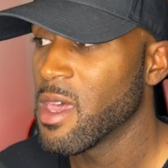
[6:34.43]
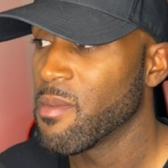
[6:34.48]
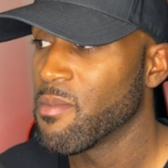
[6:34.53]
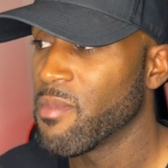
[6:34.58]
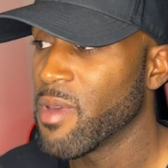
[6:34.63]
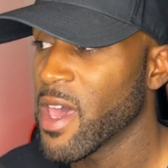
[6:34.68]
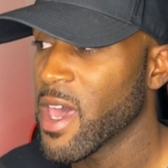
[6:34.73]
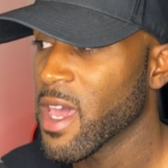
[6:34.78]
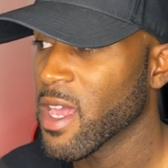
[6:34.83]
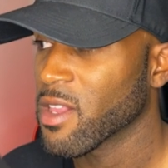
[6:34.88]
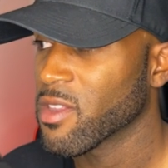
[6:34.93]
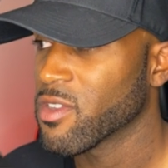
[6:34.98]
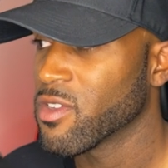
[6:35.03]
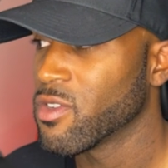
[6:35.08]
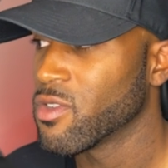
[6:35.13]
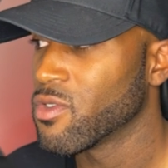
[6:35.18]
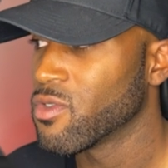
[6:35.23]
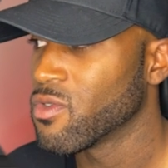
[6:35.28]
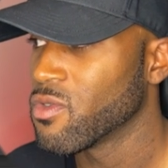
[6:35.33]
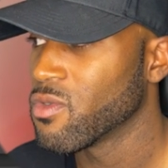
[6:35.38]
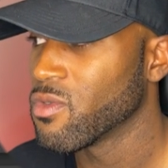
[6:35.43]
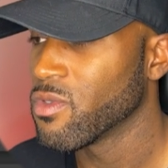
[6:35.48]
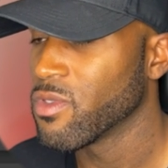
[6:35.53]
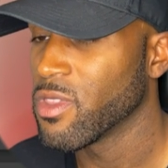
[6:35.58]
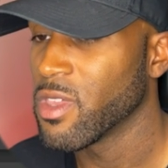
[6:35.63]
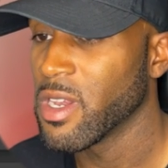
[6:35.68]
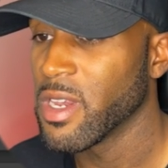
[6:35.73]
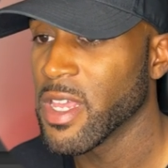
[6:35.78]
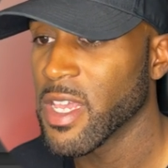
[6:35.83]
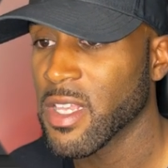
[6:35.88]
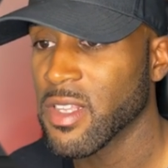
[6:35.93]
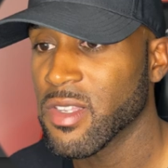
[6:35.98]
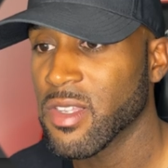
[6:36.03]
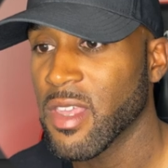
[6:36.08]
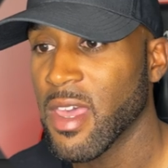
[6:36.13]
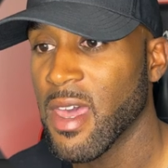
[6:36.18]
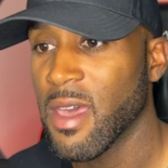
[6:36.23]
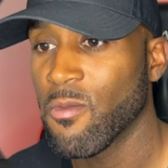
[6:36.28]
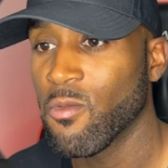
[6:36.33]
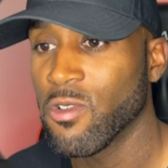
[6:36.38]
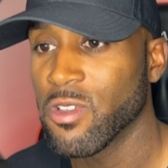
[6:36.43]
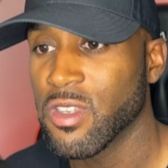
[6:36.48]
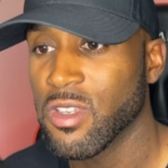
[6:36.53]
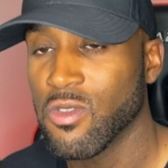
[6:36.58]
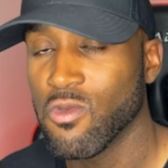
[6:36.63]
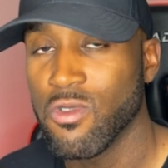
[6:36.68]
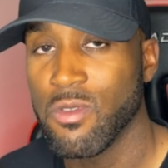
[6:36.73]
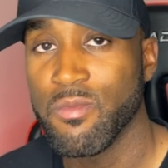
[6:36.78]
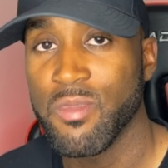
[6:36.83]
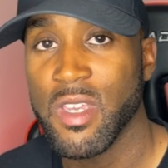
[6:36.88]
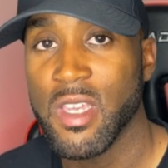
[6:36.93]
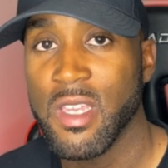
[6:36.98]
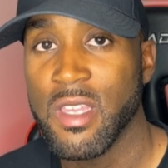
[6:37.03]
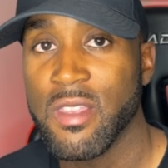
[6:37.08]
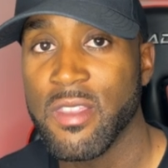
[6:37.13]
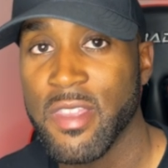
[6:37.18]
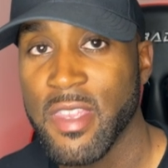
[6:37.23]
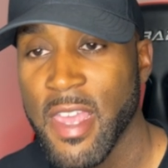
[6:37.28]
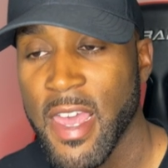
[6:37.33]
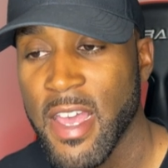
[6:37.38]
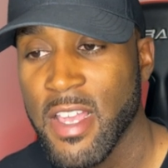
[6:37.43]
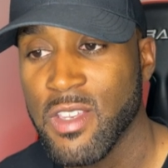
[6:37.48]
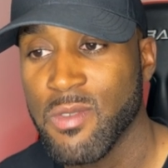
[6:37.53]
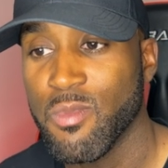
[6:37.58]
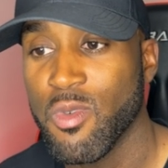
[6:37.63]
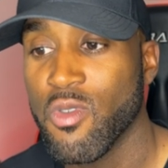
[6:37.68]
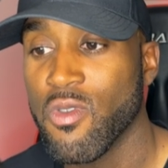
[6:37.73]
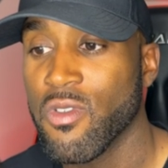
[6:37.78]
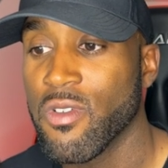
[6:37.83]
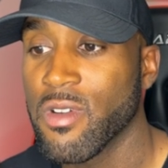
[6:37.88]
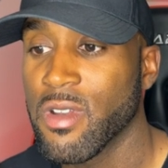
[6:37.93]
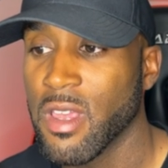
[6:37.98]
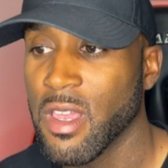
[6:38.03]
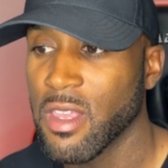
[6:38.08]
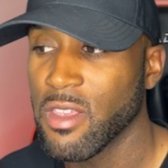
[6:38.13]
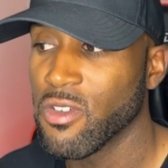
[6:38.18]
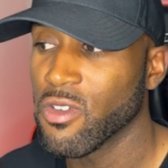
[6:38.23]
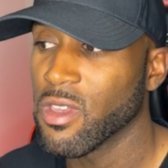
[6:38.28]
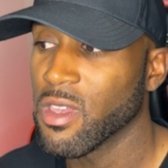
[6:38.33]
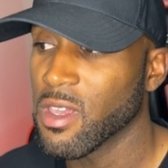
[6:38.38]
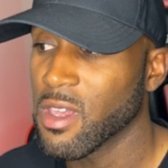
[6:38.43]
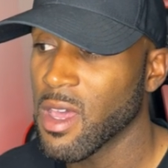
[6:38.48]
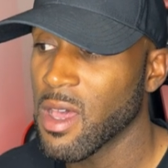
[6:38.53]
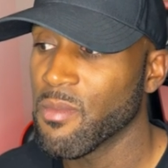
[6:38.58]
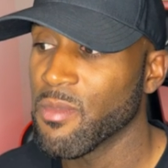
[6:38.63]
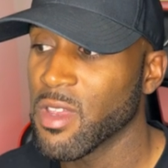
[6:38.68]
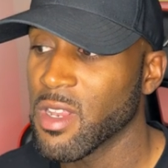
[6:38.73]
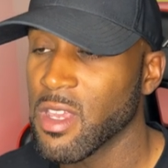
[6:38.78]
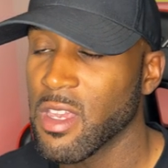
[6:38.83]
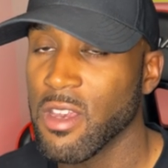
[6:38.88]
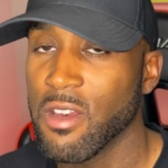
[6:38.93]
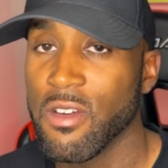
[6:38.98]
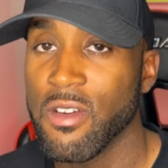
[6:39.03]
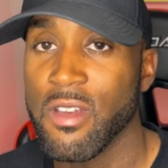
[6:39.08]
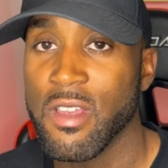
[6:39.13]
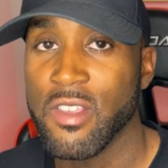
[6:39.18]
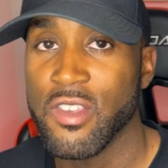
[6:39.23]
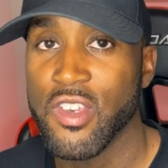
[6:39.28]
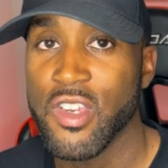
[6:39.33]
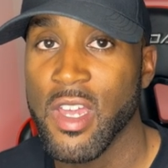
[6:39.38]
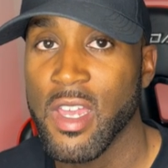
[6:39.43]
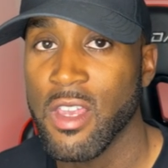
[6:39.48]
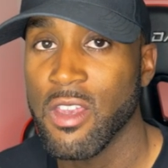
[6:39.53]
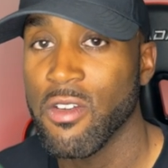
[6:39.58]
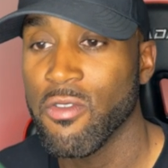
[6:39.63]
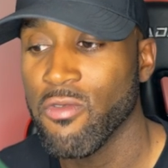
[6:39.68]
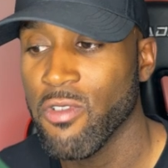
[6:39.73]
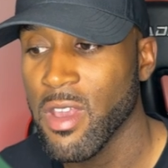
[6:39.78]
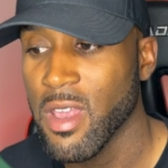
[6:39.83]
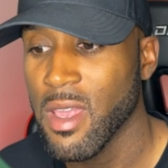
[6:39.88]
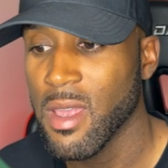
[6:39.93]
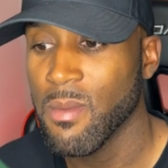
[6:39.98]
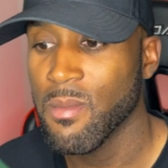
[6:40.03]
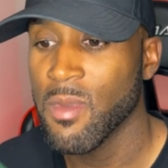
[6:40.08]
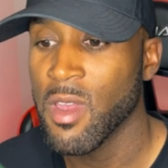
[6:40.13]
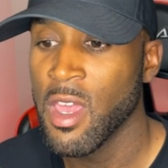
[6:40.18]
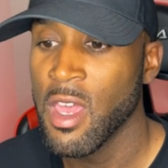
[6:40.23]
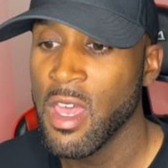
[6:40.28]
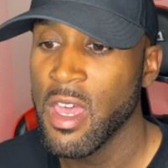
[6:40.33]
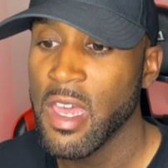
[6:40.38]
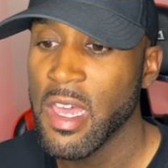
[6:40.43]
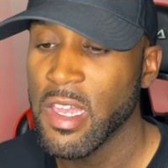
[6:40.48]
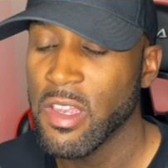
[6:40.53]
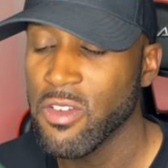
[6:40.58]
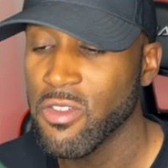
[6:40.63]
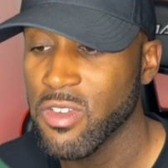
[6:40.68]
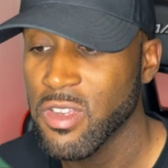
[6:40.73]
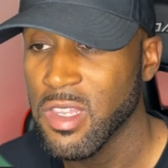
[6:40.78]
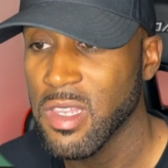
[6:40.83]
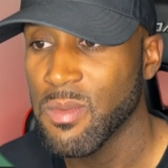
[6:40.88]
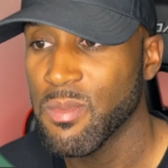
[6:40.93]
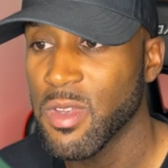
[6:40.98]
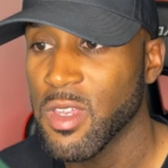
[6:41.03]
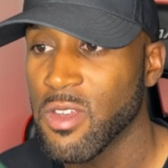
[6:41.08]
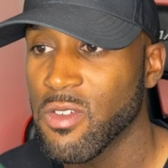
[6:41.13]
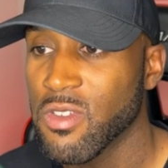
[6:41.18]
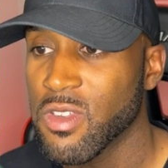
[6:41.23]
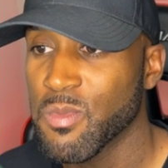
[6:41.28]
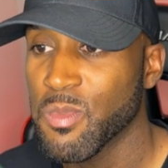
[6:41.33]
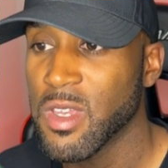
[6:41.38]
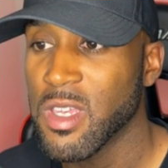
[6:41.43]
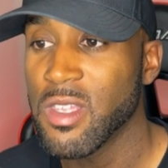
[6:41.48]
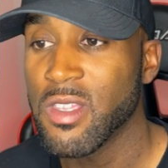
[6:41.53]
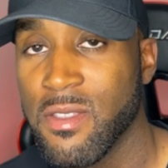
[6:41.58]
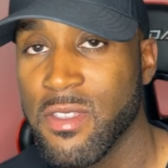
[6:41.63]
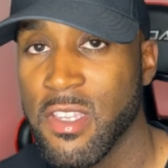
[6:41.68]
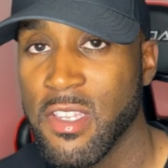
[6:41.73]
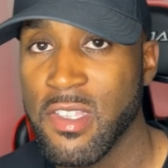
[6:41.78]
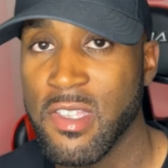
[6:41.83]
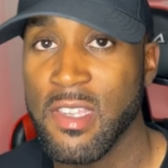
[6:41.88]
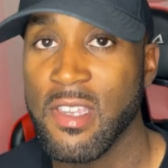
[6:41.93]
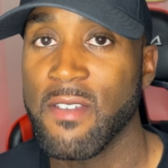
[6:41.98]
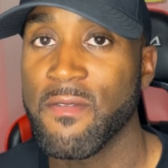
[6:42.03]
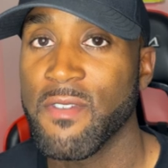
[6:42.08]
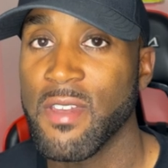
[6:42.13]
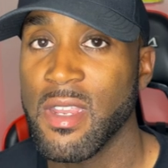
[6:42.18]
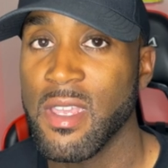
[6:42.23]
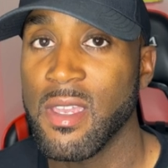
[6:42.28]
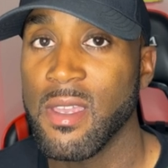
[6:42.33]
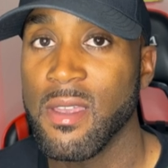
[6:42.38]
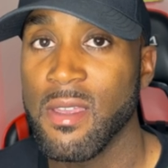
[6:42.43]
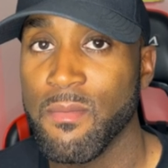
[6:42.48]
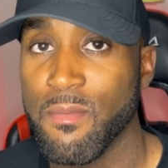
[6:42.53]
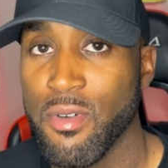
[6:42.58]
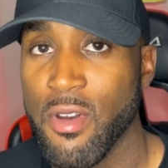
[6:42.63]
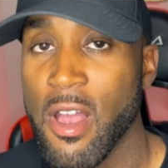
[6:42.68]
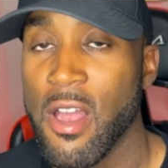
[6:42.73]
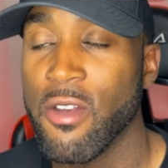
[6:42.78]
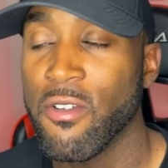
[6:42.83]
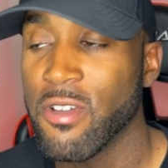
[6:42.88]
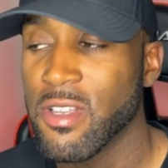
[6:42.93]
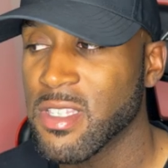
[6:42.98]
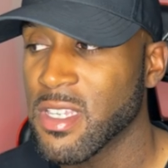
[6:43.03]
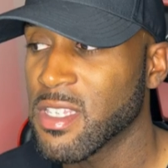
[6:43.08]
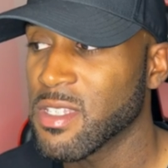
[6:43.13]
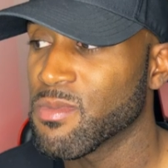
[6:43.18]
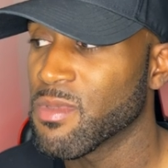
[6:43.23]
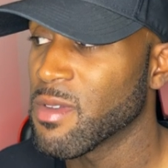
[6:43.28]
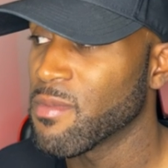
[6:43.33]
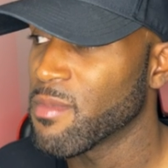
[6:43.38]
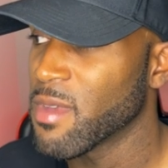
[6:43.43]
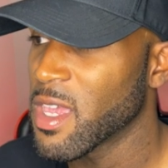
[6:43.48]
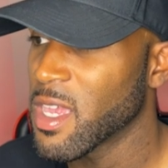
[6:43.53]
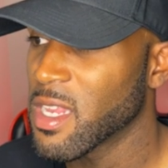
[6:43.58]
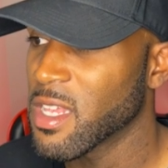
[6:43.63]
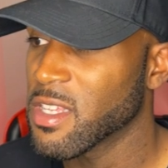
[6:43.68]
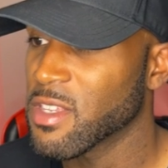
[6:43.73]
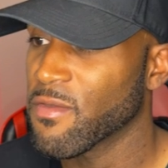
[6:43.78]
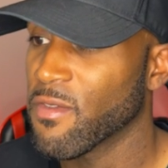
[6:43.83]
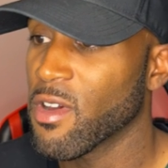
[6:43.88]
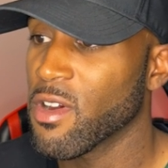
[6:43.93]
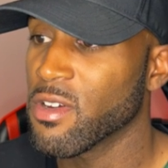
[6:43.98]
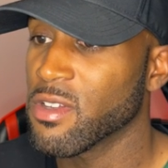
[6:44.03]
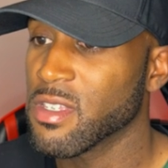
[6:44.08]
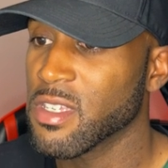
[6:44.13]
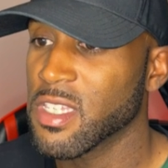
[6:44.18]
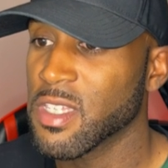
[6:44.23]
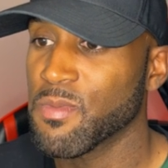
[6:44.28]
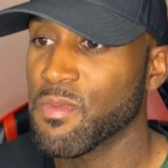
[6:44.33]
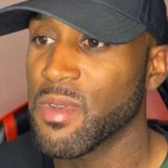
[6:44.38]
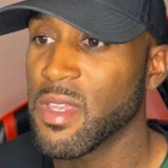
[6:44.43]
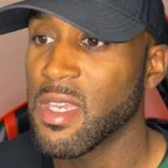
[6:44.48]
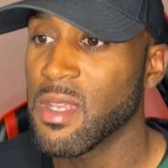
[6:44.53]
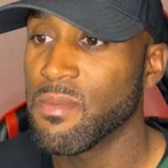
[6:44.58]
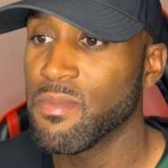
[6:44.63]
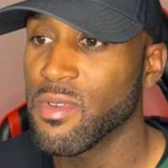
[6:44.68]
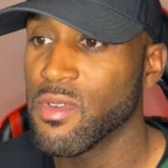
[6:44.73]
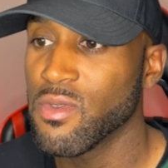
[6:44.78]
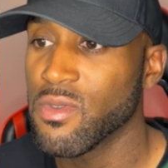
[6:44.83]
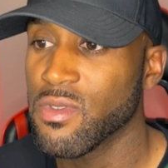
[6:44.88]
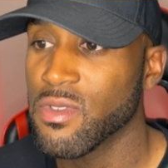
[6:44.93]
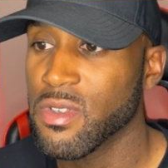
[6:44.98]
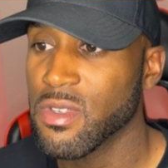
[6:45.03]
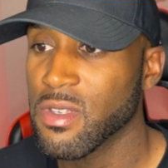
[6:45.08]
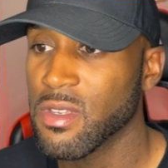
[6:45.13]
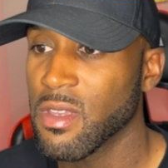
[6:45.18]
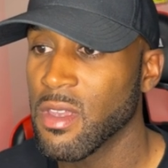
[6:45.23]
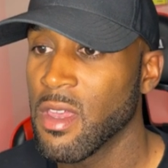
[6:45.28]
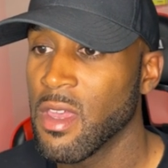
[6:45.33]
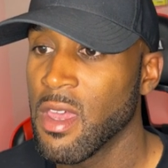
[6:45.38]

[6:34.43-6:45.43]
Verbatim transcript: back to the next tab which would be dashboard and you can come in here and check your RAM and your CPU speed to see if any progress has been made as far as a speed boost.